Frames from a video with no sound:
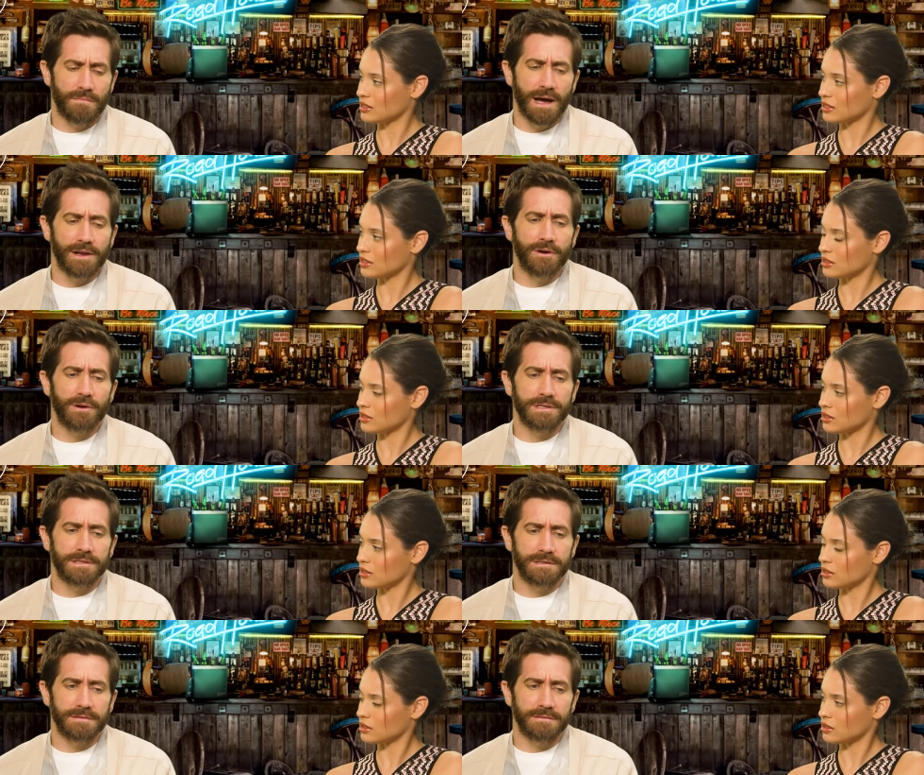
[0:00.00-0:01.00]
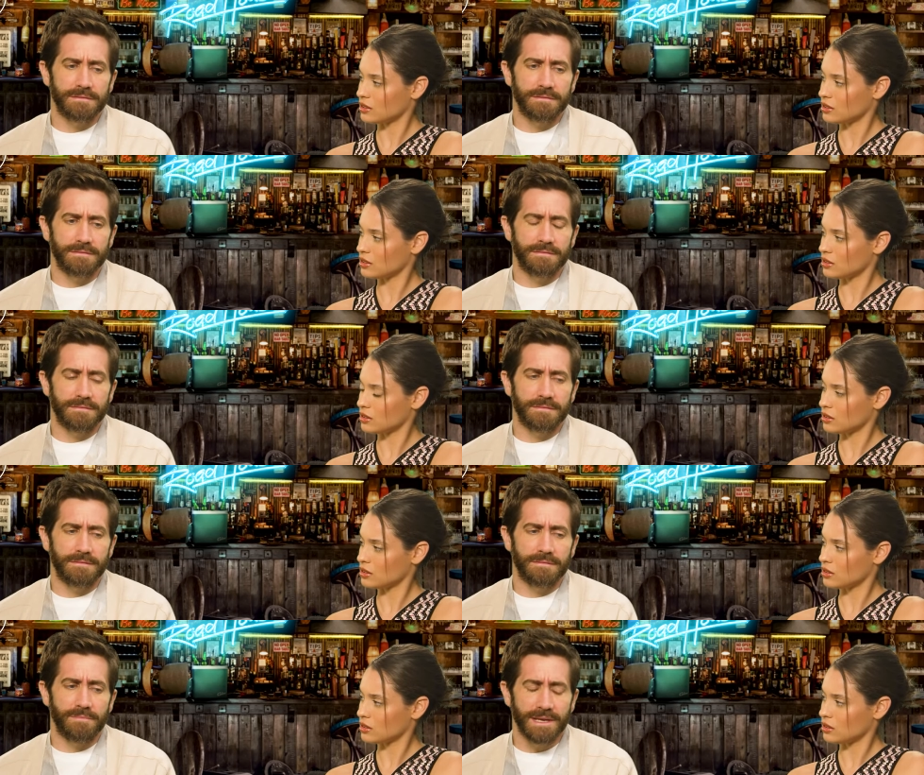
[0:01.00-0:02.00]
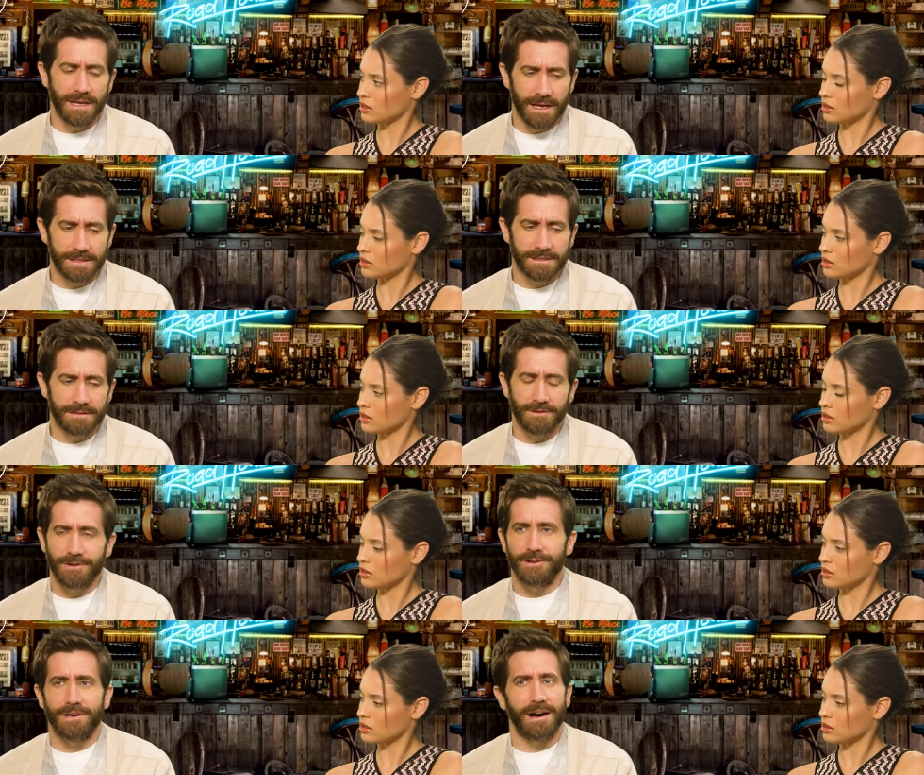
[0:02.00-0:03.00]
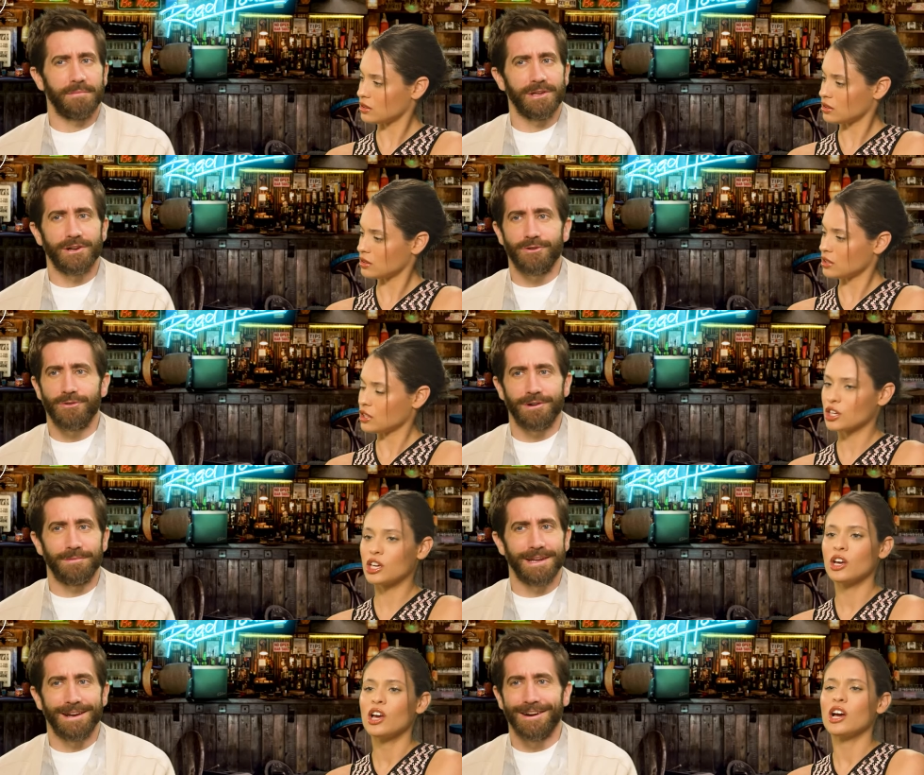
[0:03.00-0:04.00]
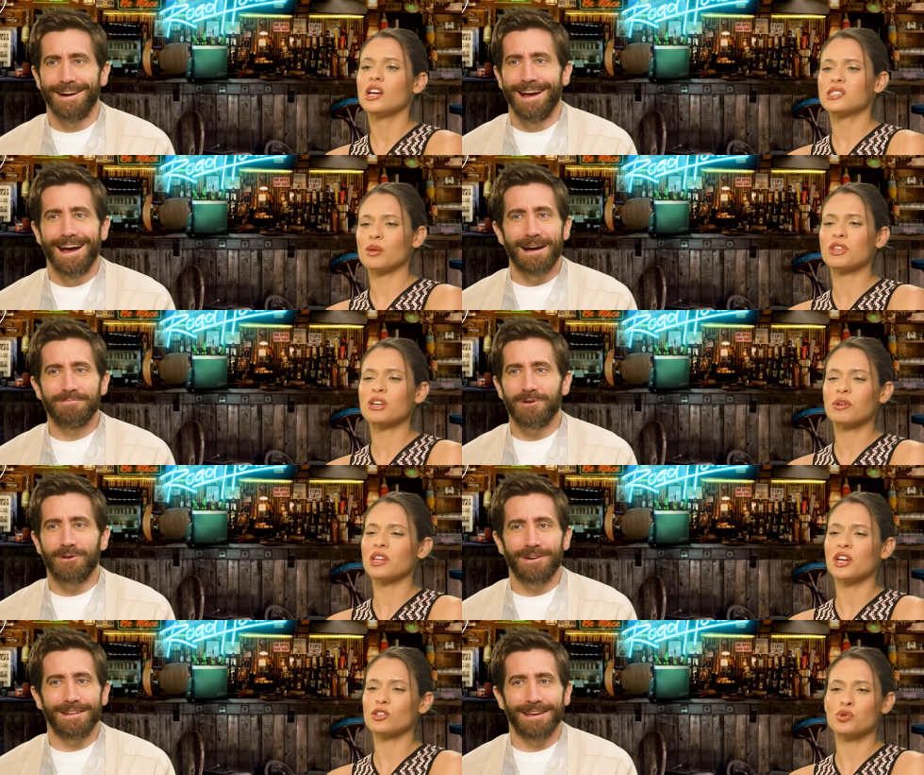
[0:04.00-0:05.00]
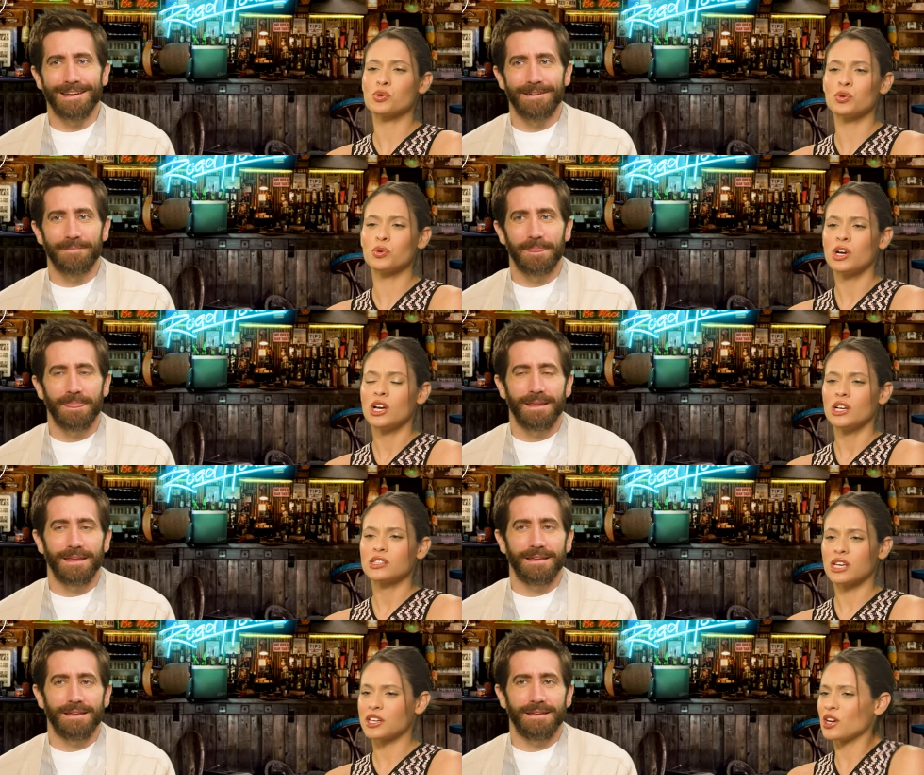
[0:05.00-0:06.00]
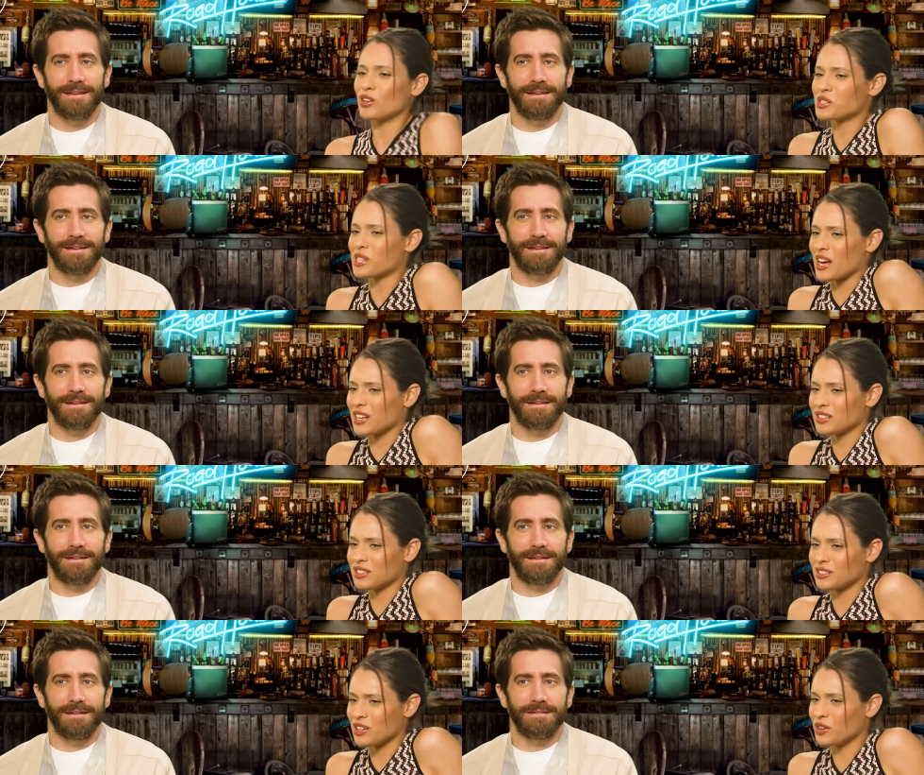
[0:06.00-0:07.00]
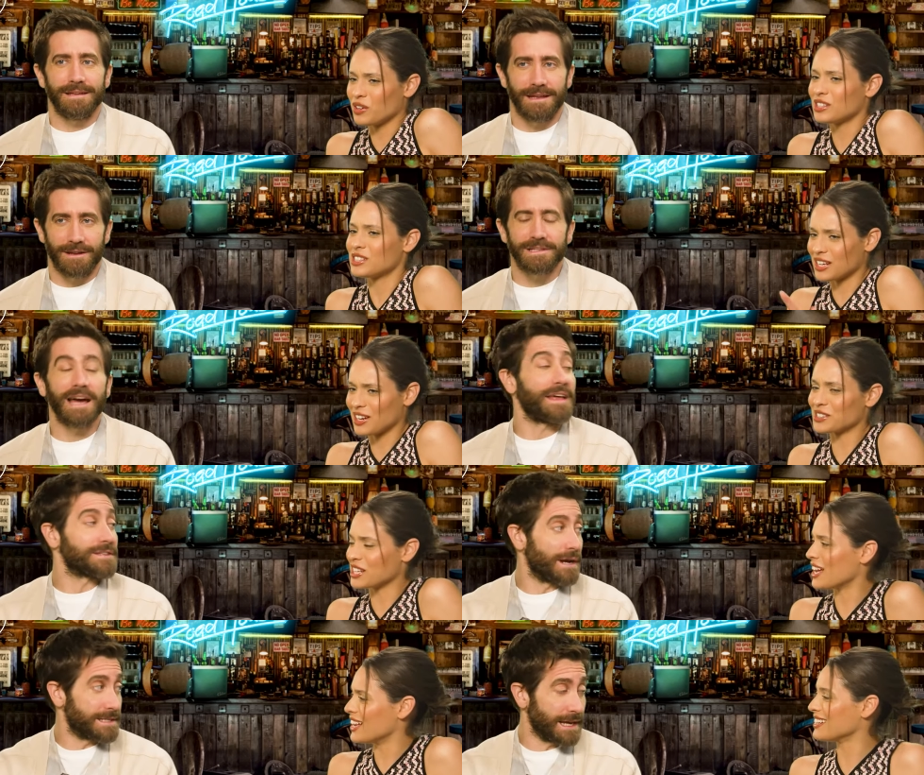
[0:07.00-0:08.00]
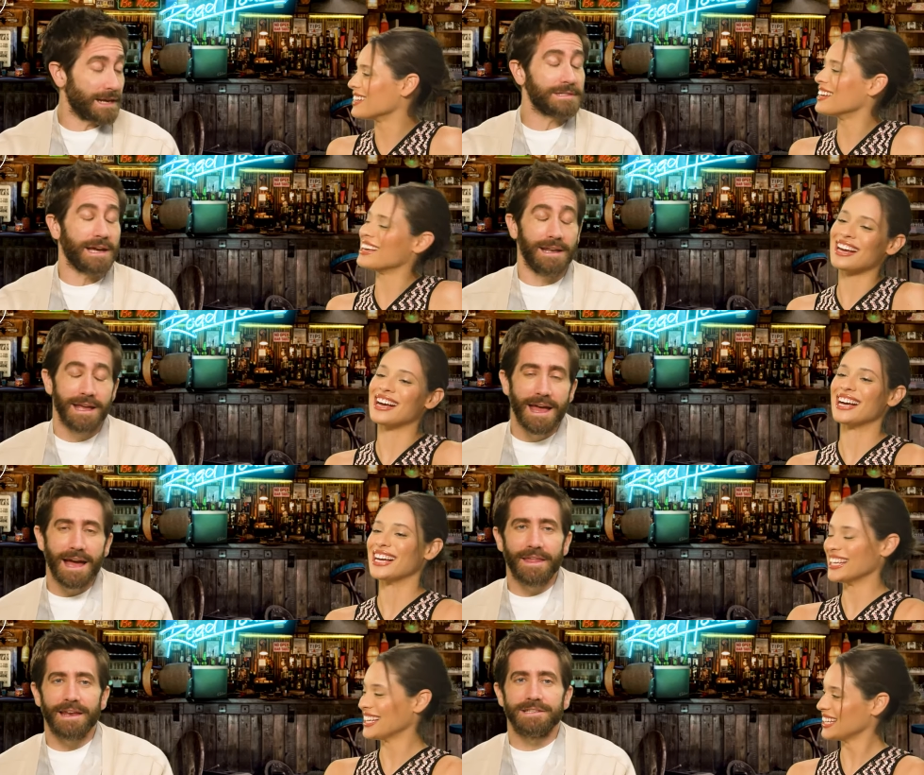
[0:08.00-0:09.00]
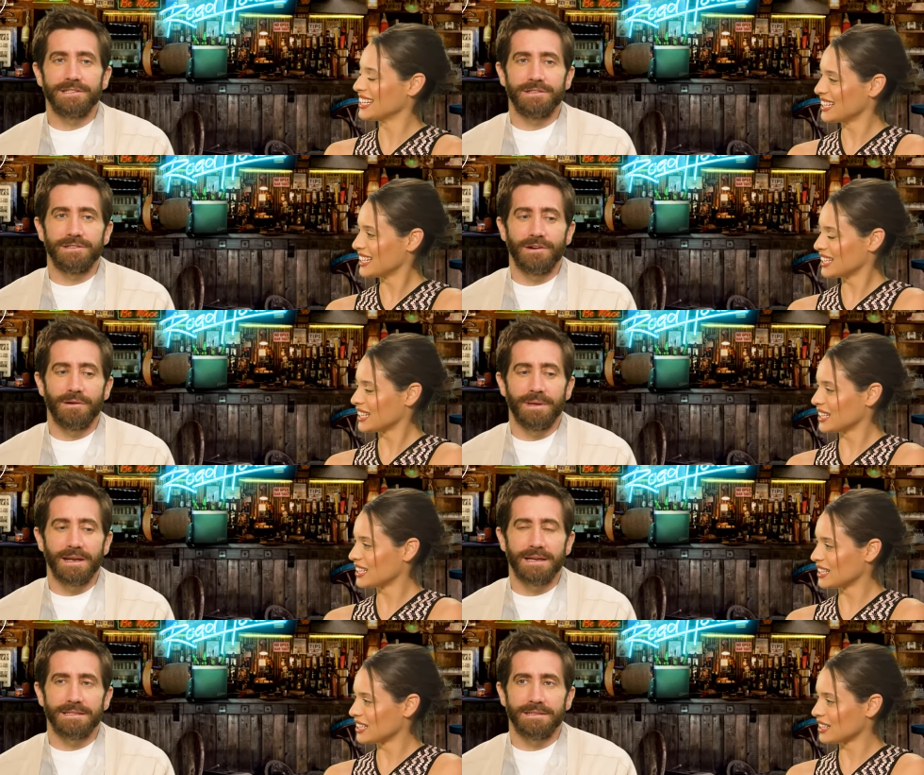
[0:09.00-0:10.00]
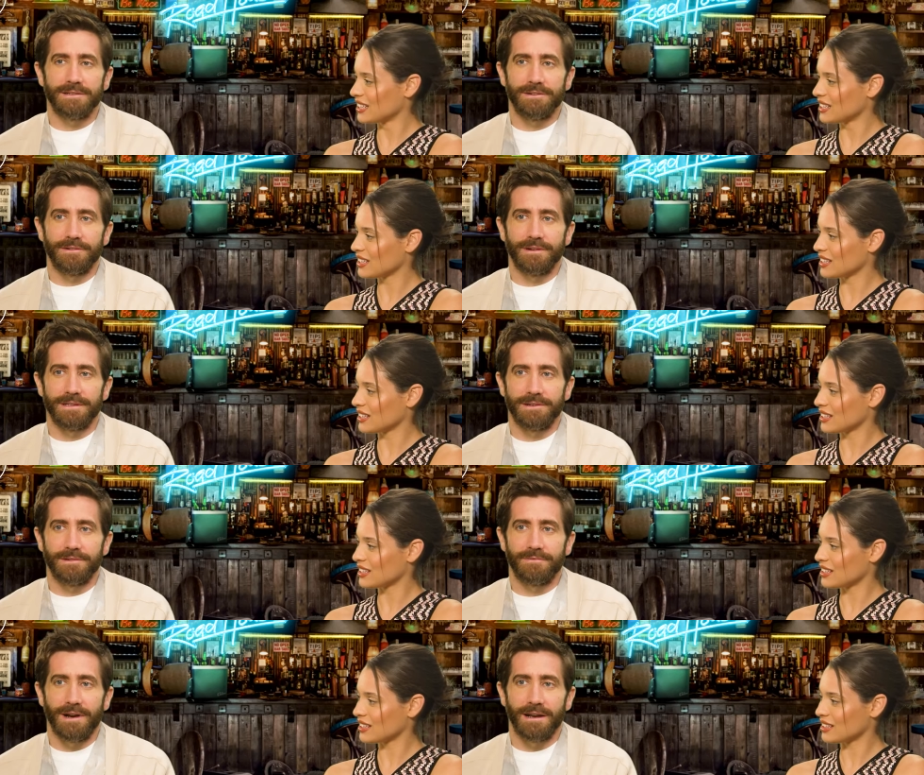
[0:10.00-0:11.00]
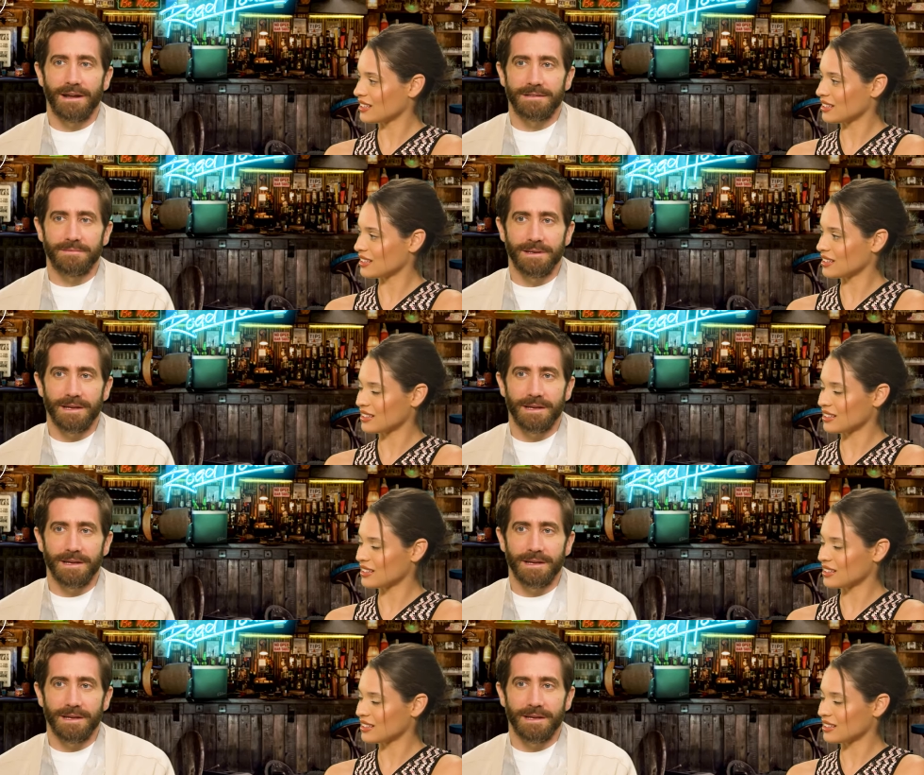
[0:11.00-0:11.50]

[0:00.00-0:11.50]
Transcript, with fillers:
Speaker 1: I know it's be nice. Oh no, you got me. You cornered me here. Uh, something I'm related to
Speaker 2: Take it outside. No. Take it outside. That's right. Take it outside. Uh, and
Speaker 1: then it's don't be nice until you're until you're ready not to be